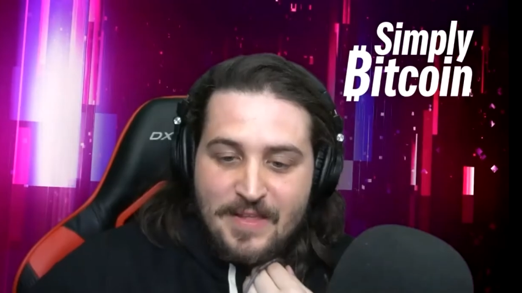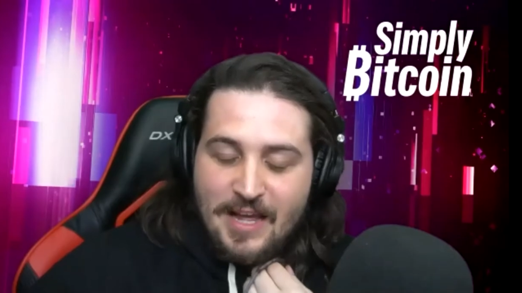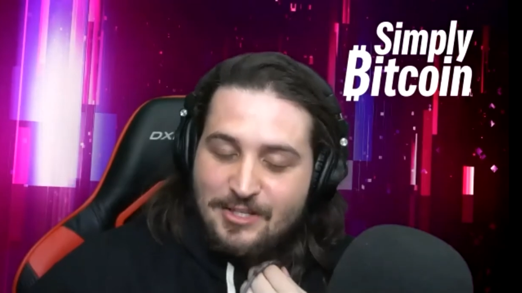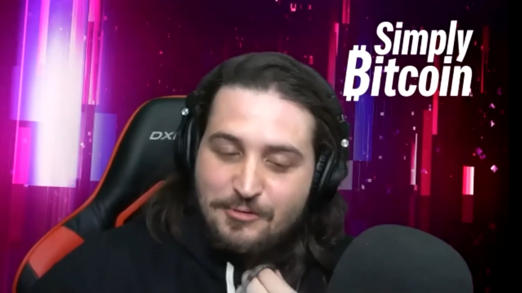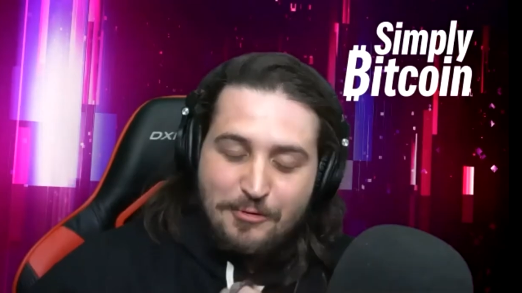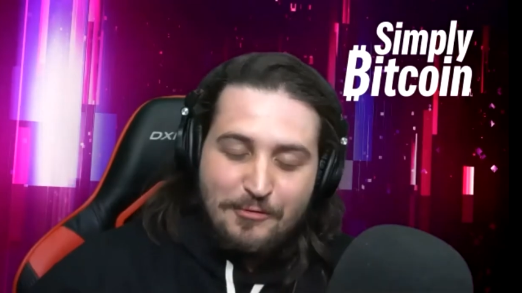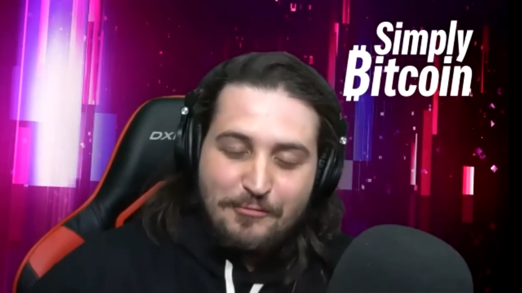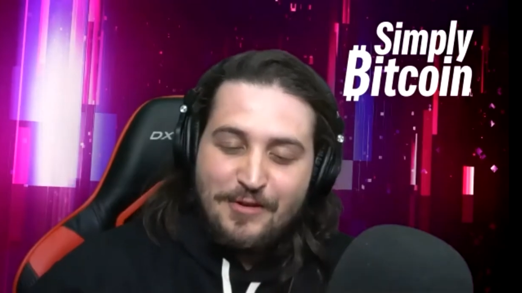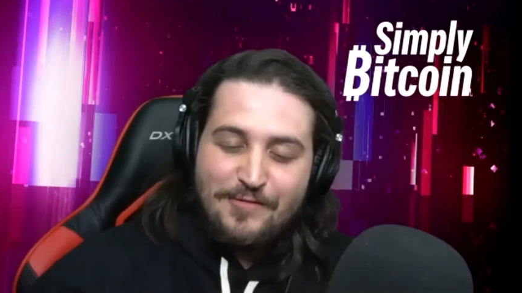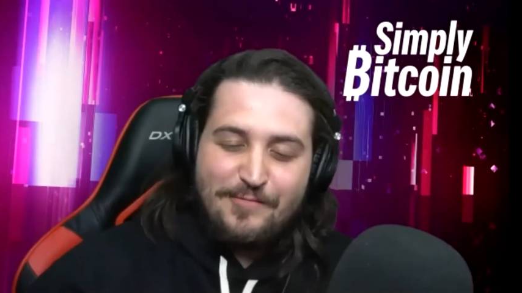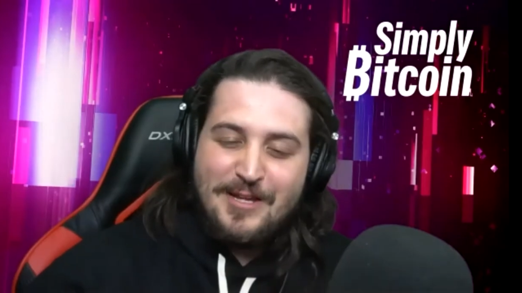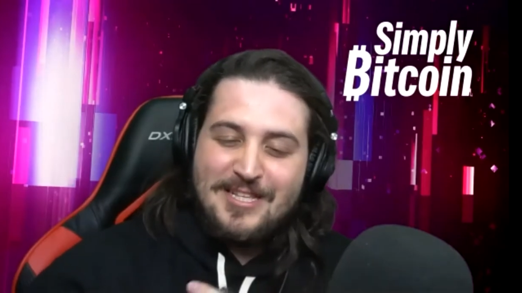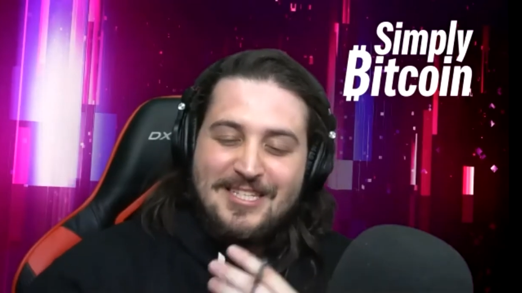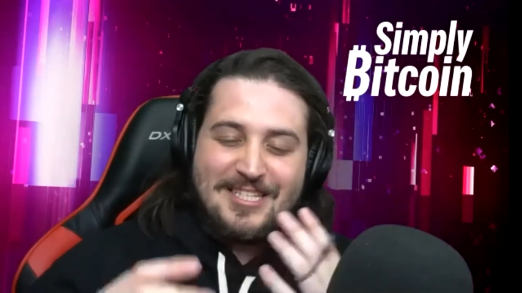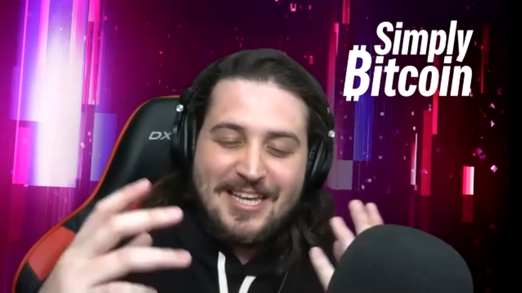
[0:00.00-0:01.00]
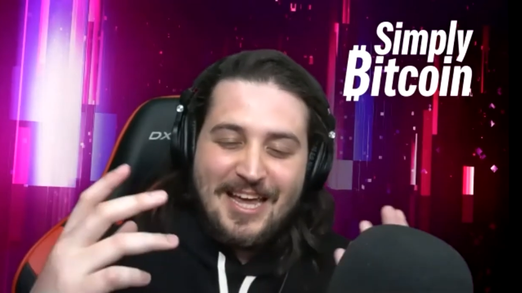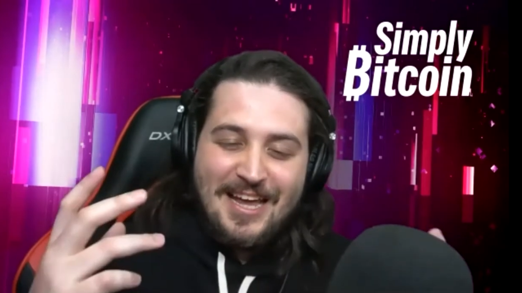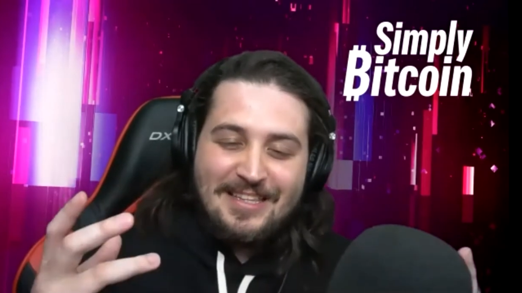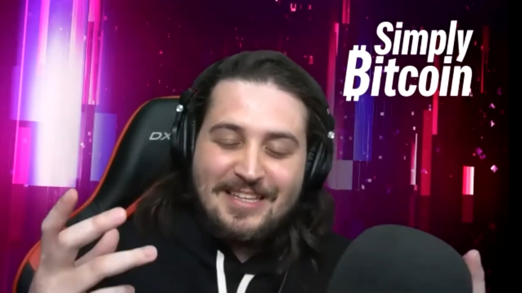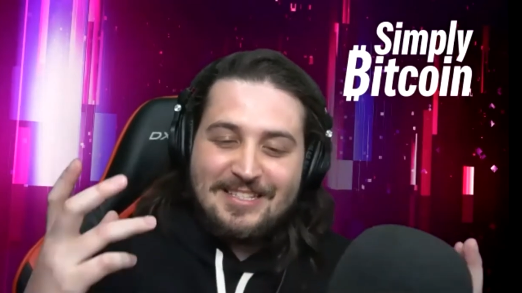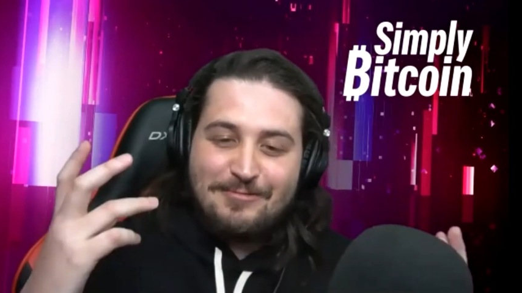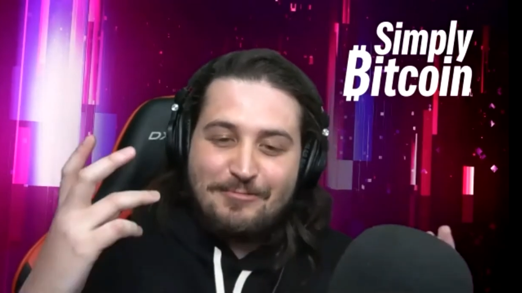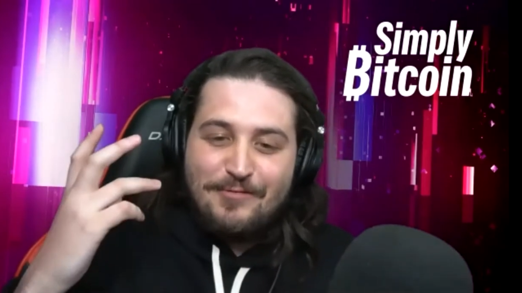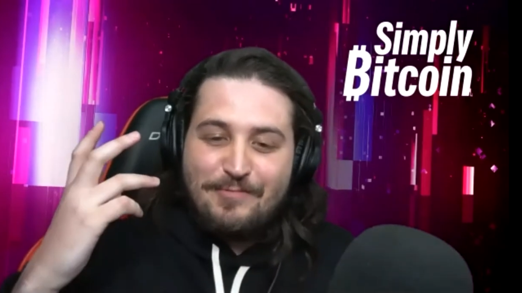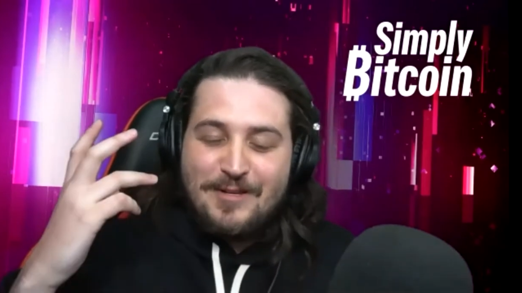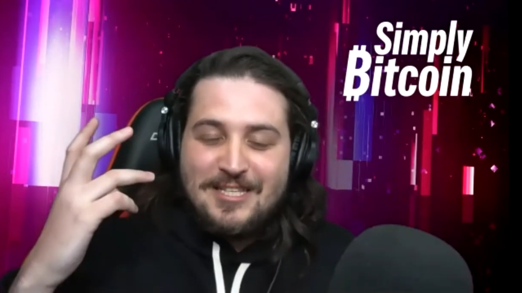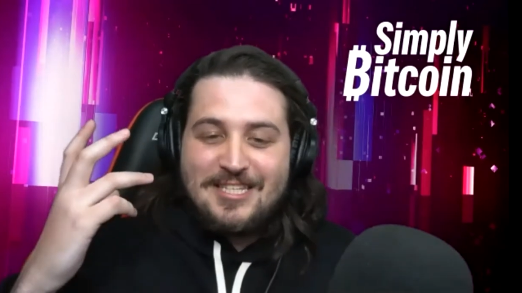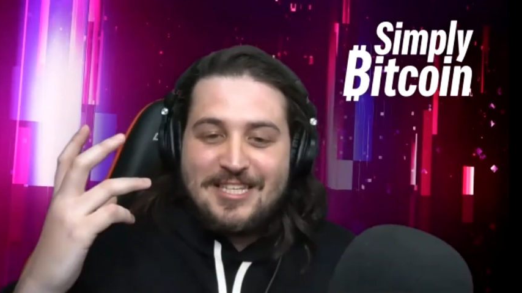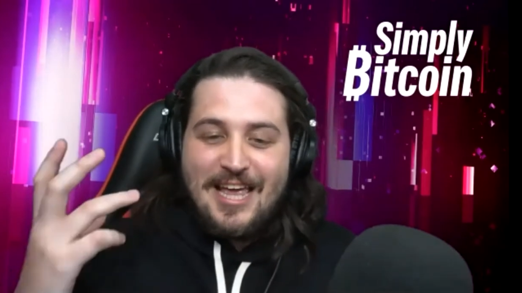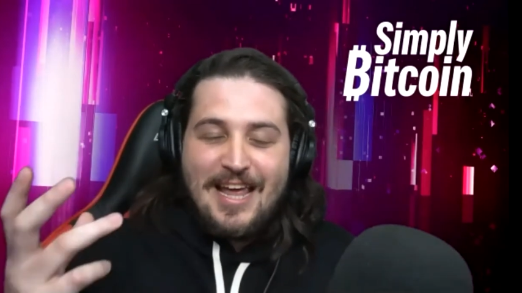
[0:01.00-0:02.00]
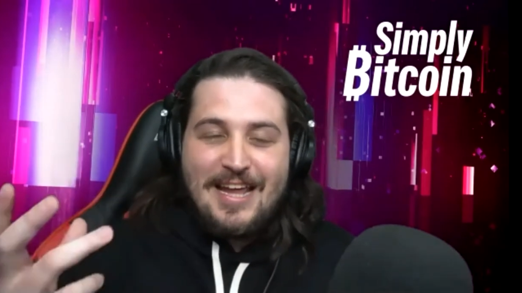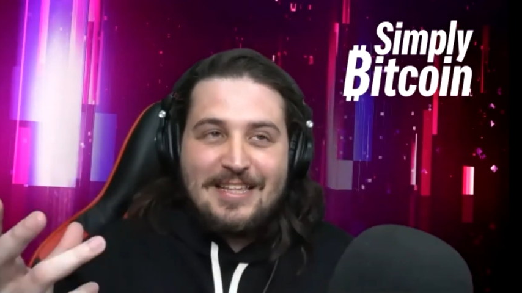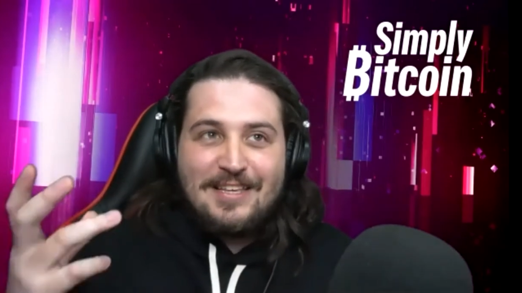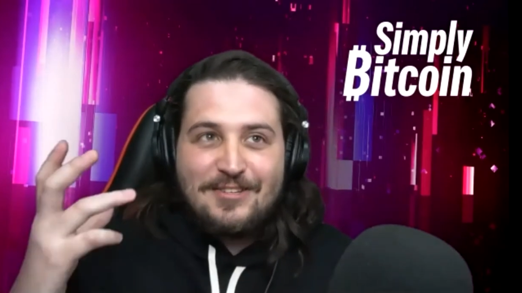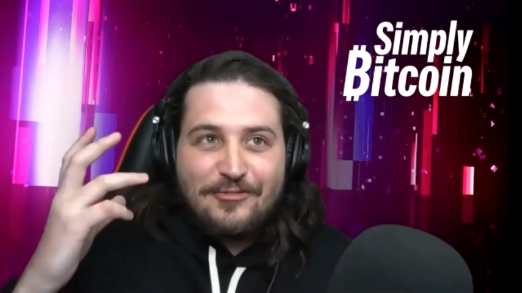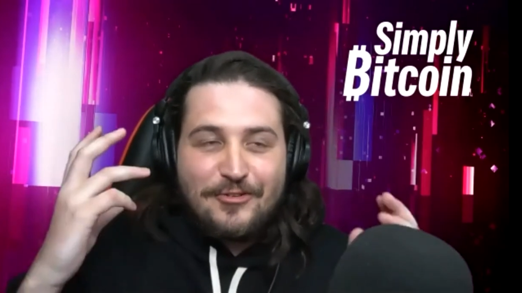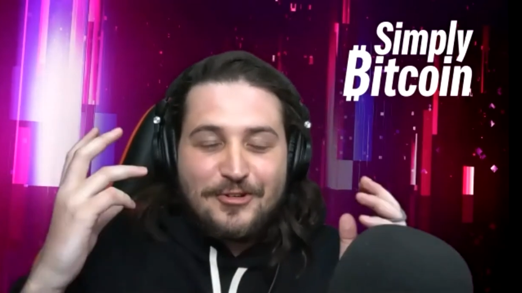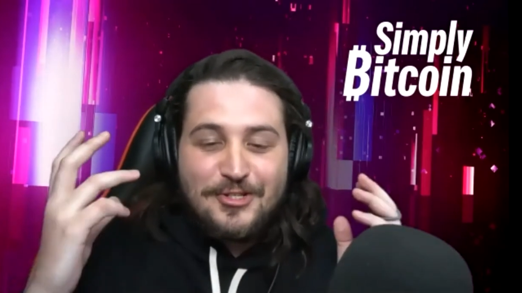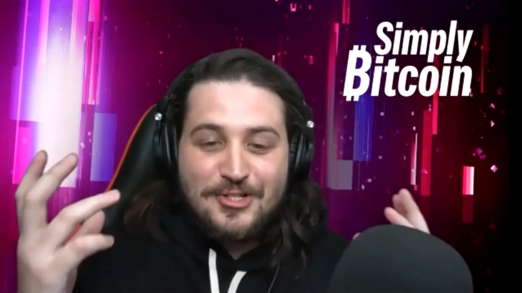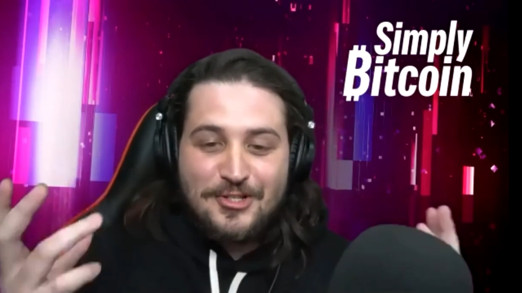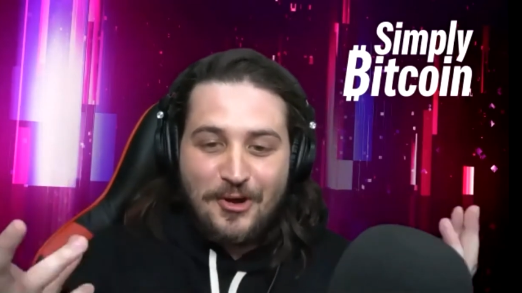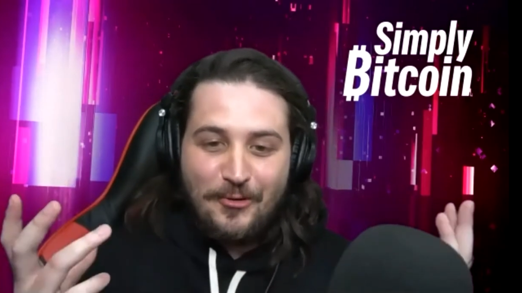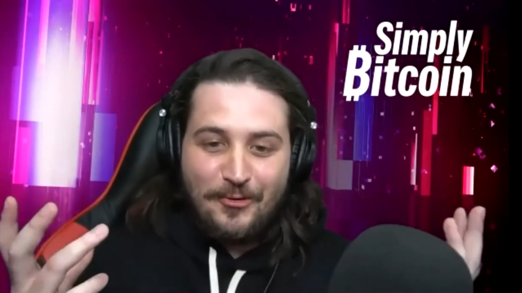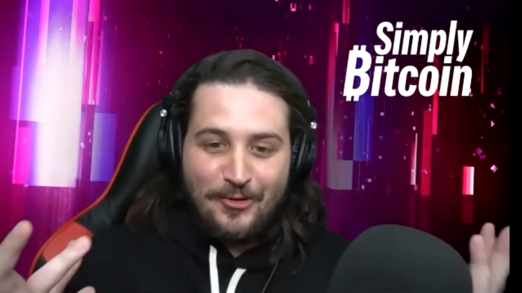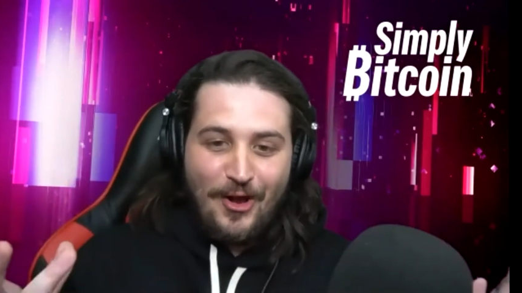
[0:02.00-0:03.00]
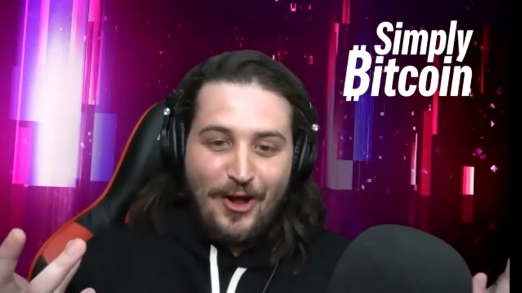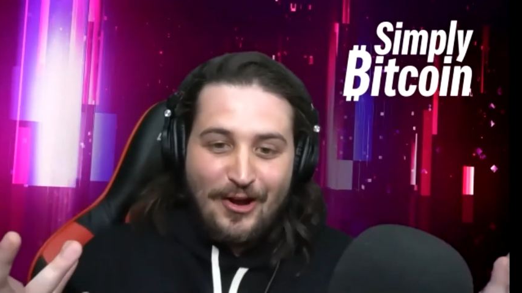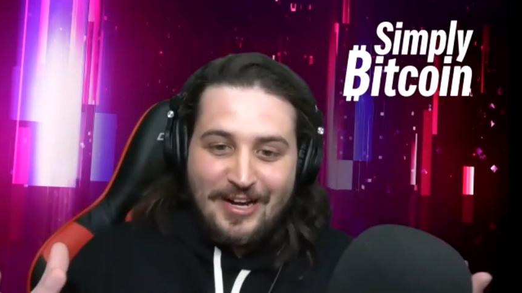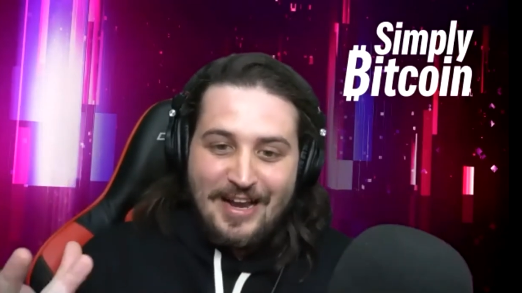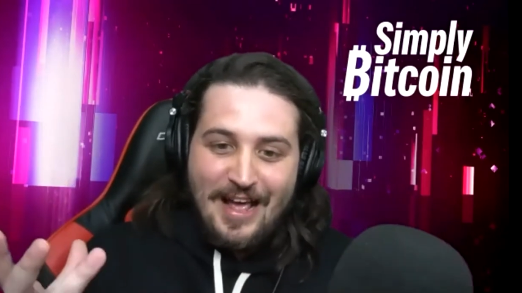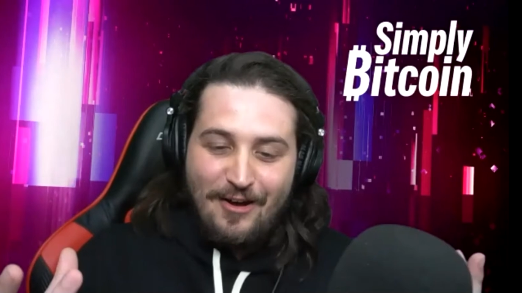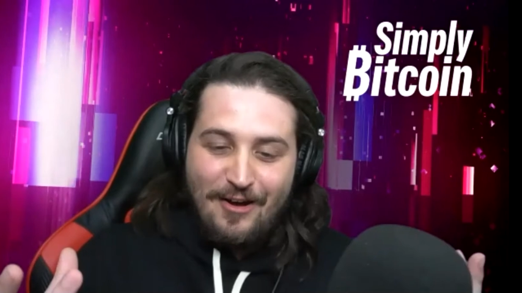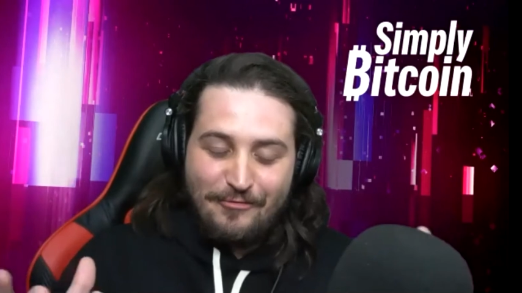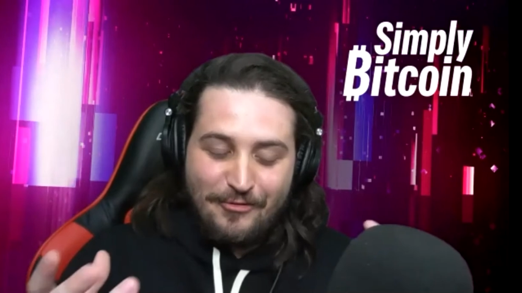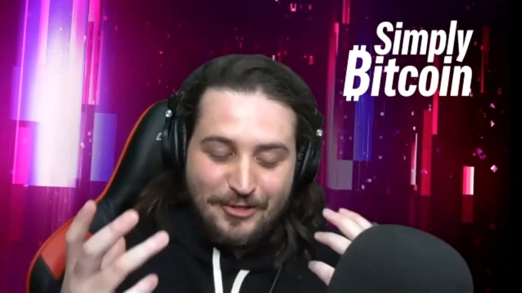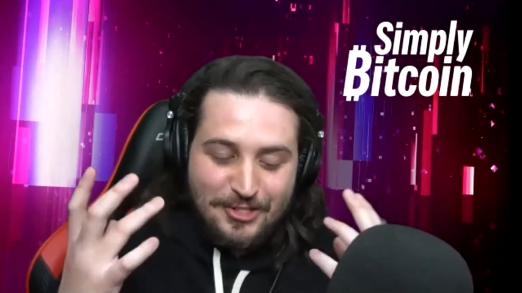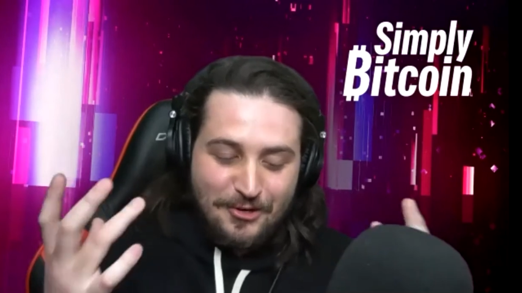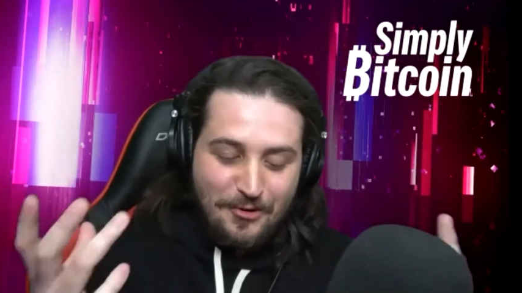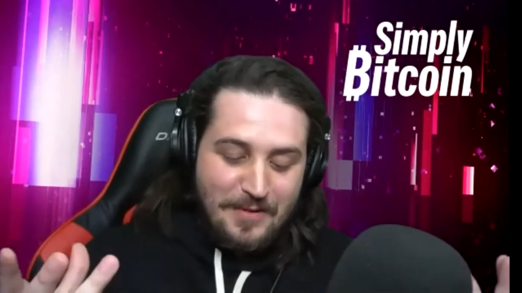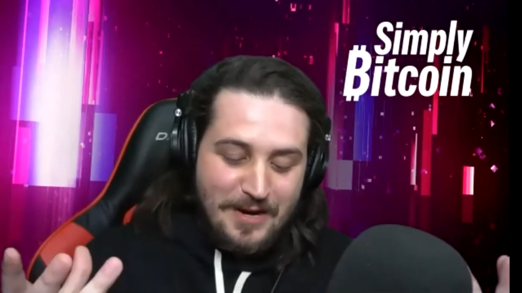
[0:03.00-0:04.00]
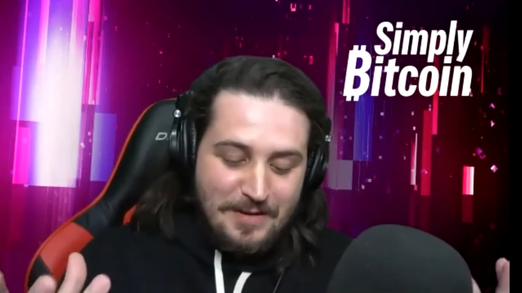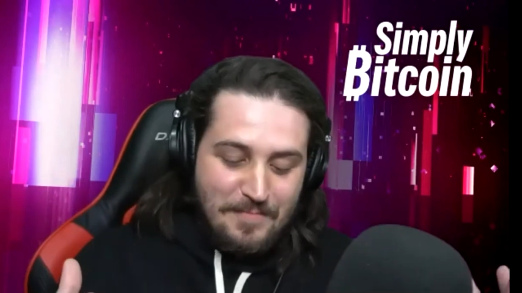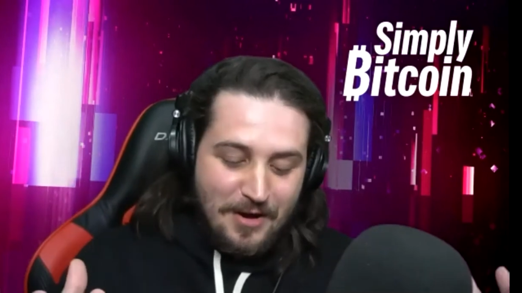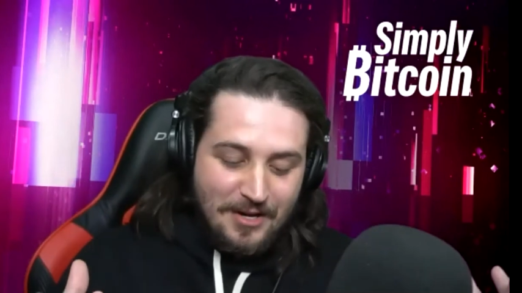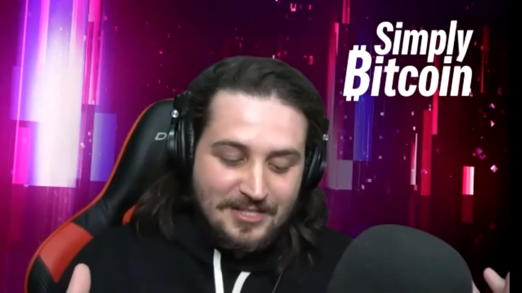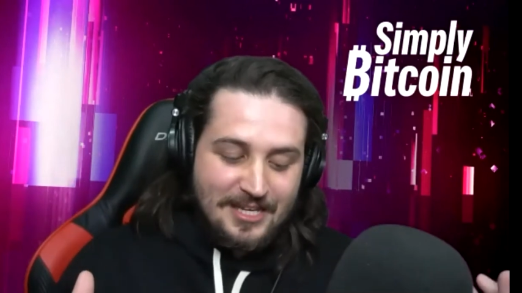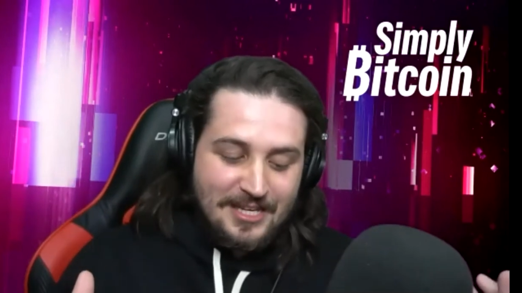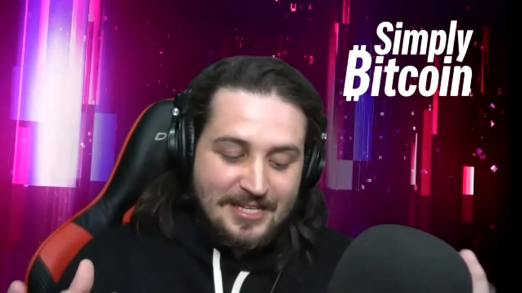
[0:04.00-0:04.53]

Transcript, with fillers: it's what we've been saying this. We've been saying this for so long now, for so many months.